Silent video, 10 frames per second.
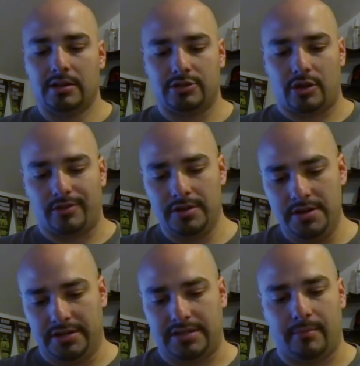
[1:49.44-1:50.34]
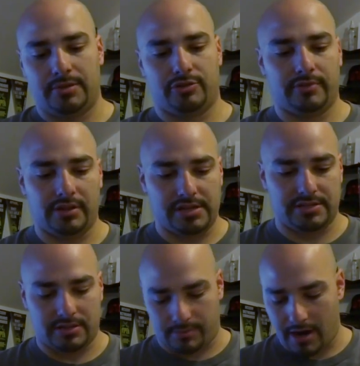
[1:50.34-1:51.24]
So temperature really
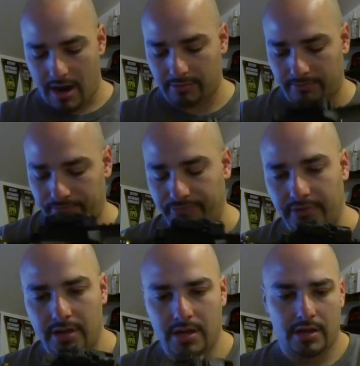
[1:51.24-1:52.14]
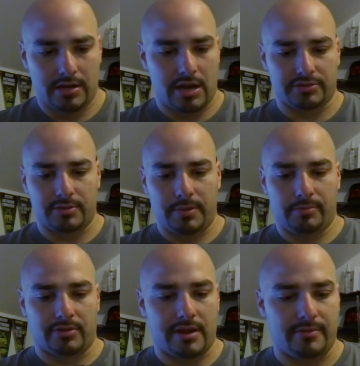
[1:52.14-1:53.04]
isn't a problem. Now some
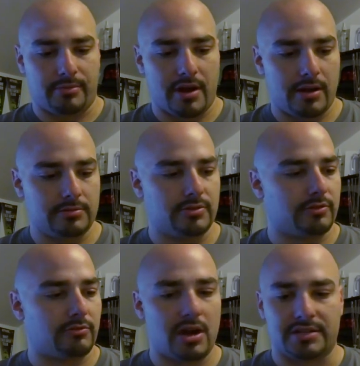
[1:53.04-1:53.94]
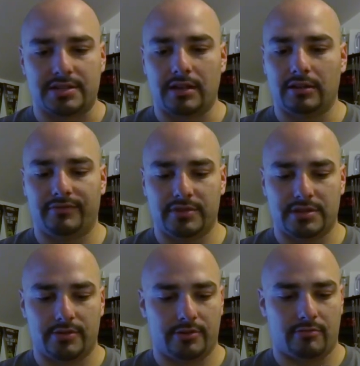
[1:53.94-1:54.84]
people are having problems with rust. I left
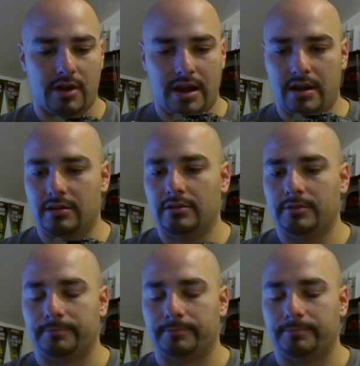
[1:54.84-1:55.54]
this out in the rain